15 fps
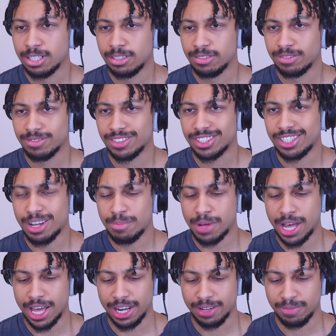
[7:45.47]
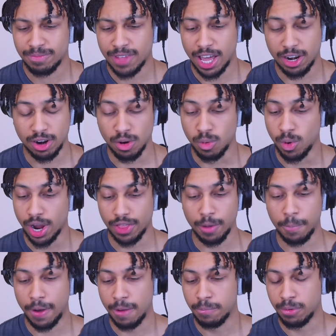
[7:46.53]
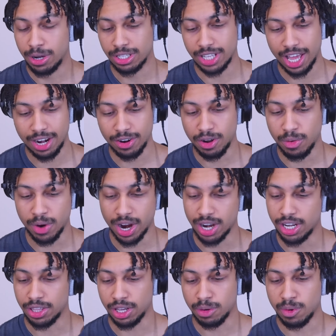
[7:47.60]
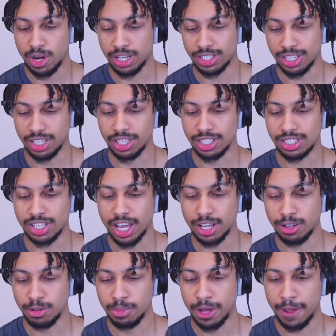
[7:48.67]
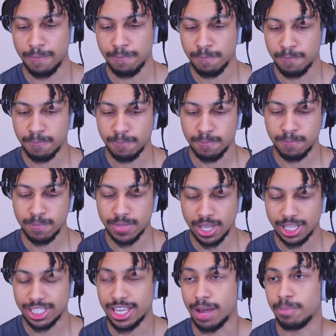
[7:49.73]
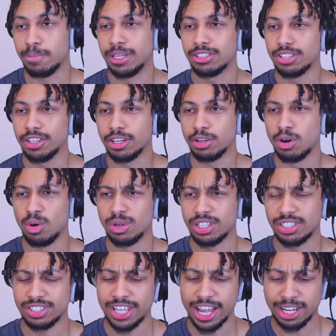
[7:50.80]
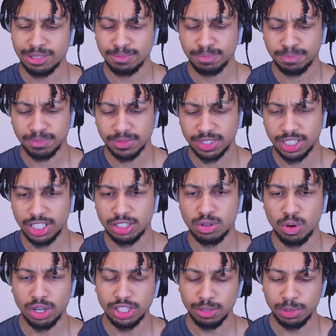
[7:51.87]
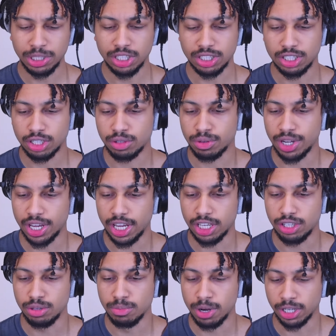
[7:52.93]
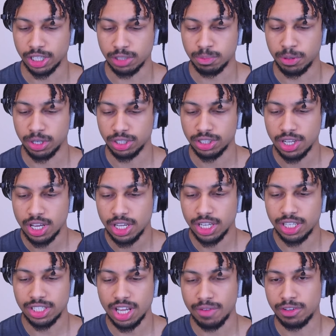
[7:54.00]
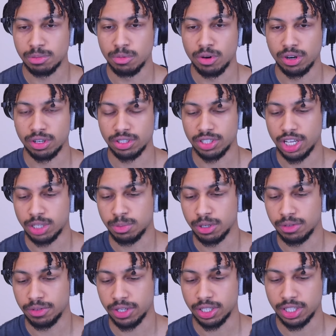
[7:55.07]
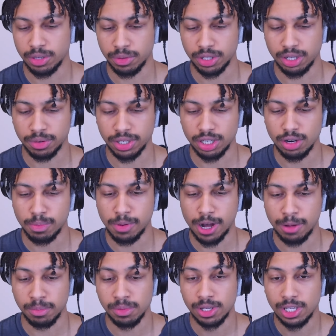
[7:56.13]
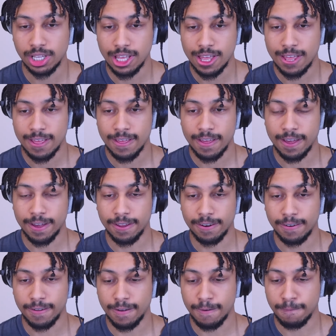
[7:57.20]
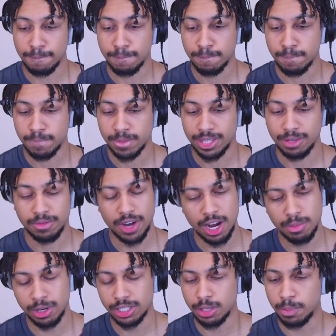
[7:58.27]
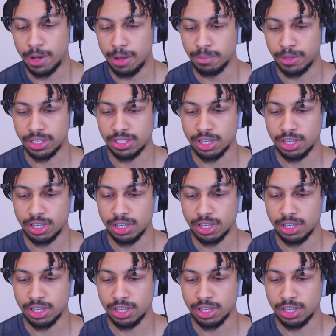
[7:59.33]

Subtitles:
It's not bad. I don't know where the pump was. I don't know where anything was in this cycle, but yeah, basically the goal with this deck is going to be just to create a humongous push. He doesn't have his Mortar, so that's perfect. There we go. We can go pump. And he fireballs the pump. That's not